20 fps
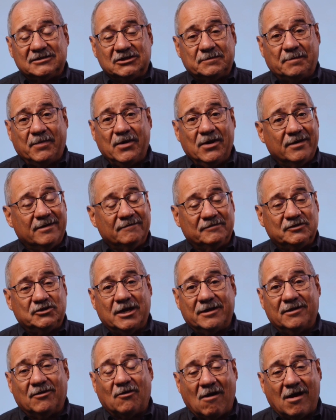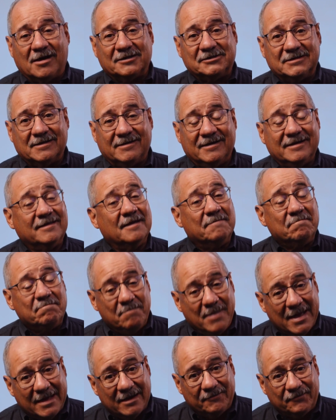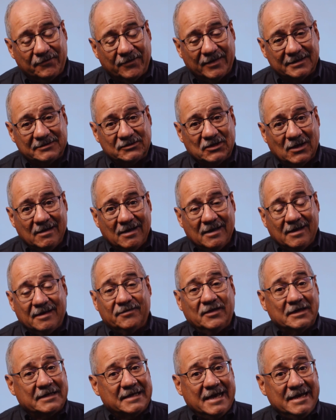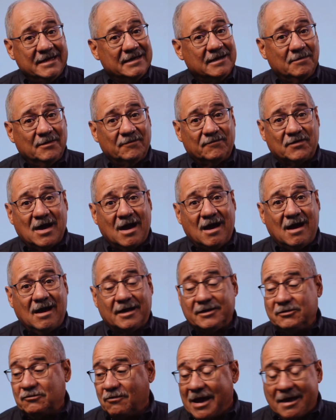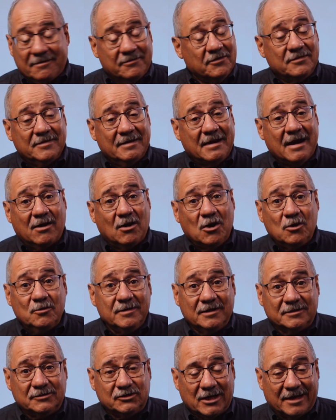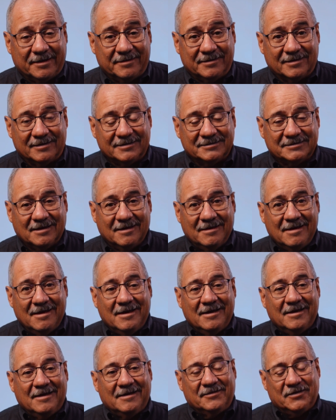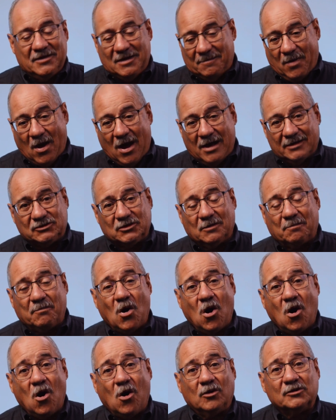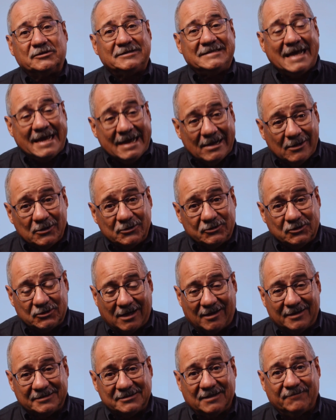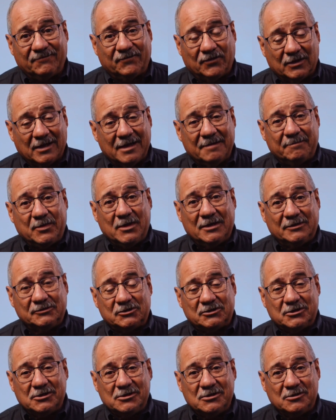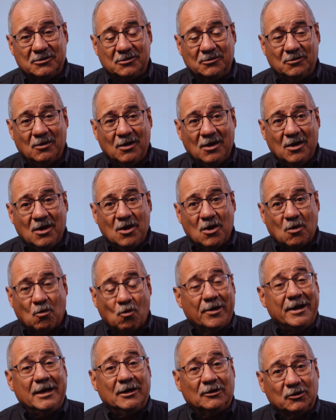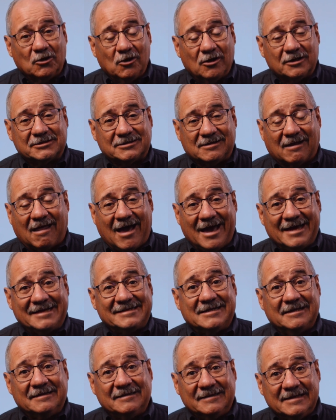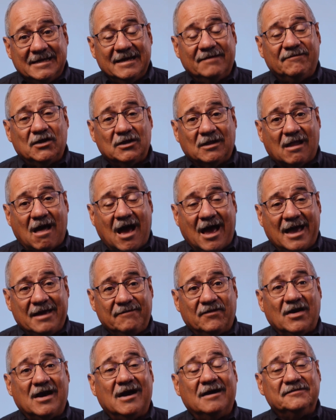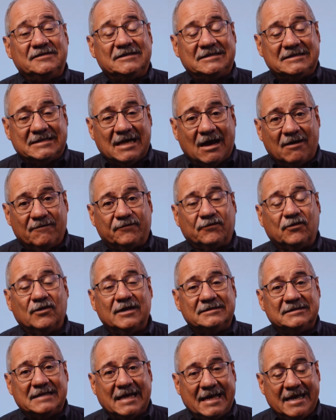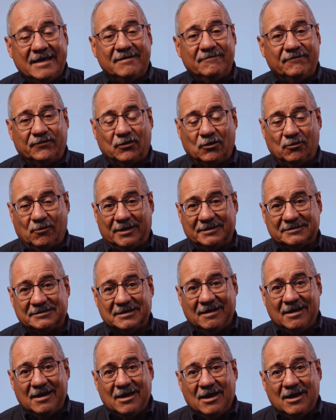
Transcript: a spirit of generosity that benefits the kingdom of God rather than our own agendas. The Apostle Paul tells us in Philippians 2 what it looks like to live a life of selfless influence.